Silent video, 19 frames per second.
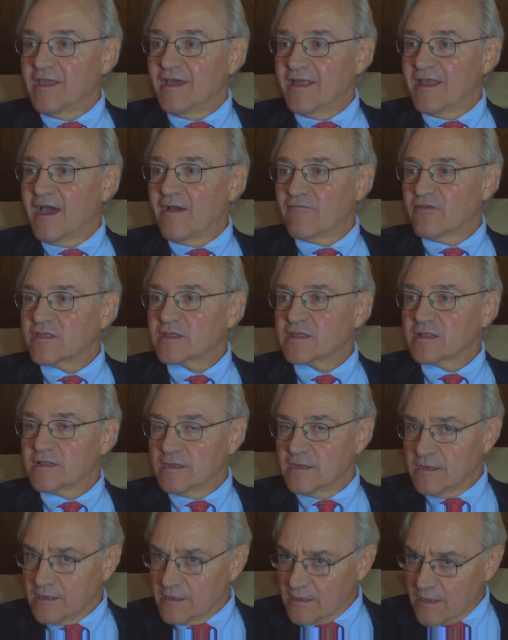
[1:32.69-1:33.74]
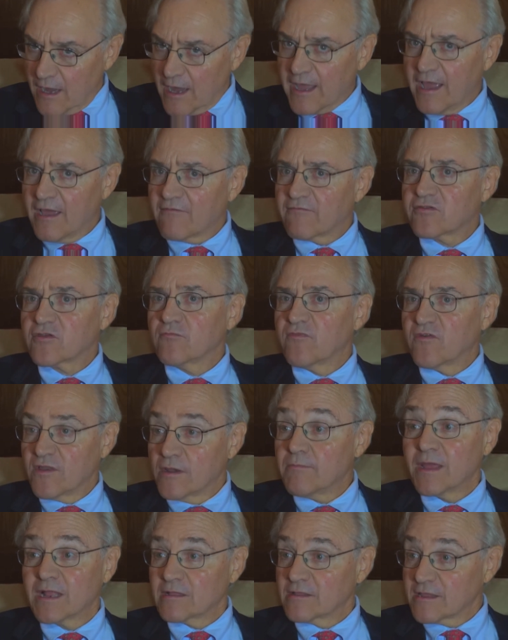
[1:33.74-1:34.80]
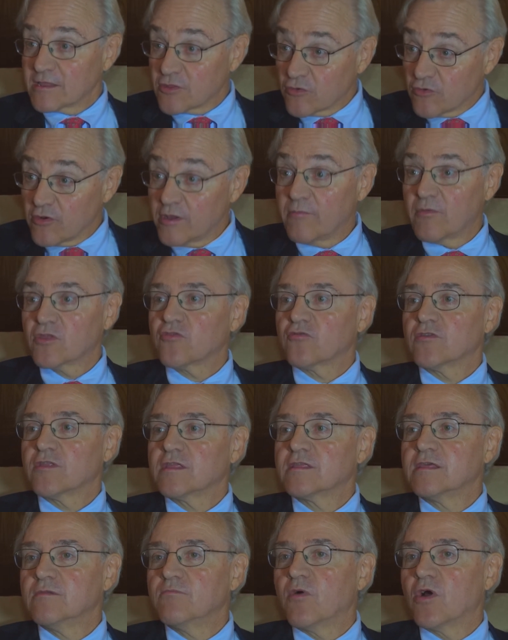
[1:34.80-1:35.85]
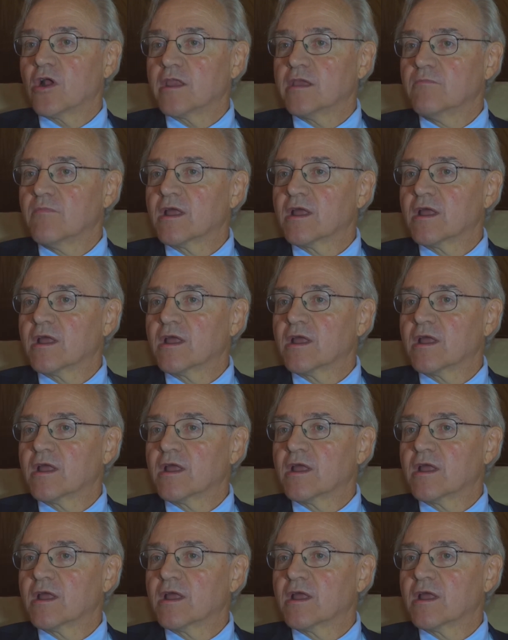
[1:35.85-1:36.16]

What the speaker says: And obviously, I have some fundamental disagreements with the Tea Party,